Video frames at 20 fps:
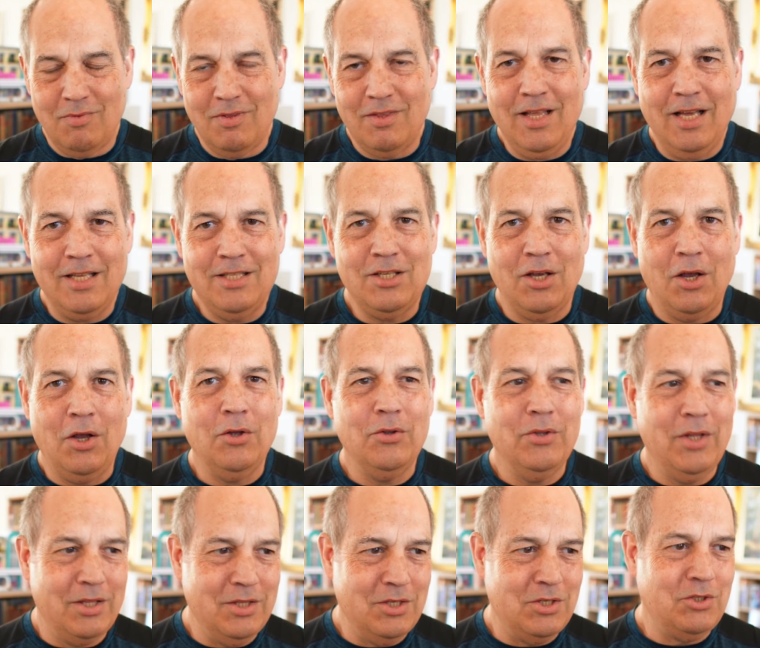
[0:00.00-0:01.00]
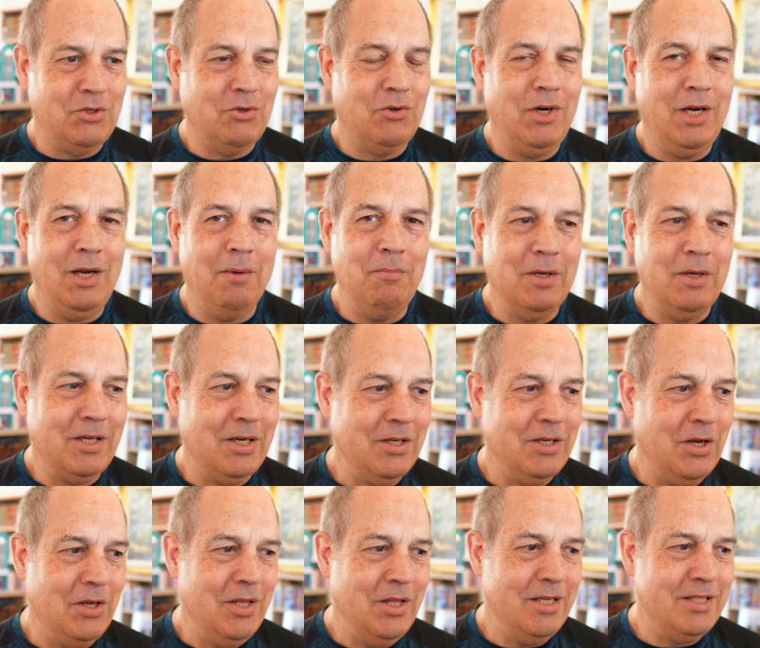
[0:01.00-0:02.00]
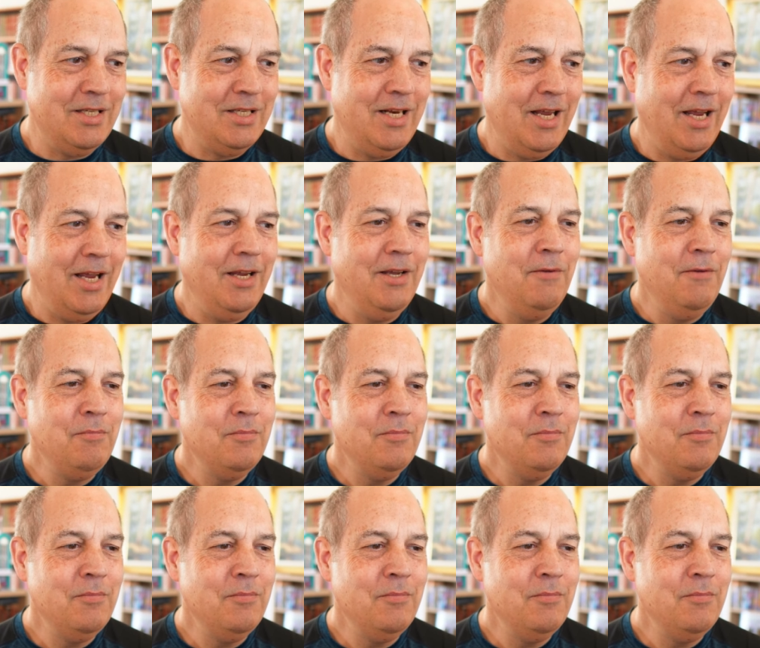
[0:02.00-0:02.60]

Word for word: that's a whole nother story. I'm not going to go there today.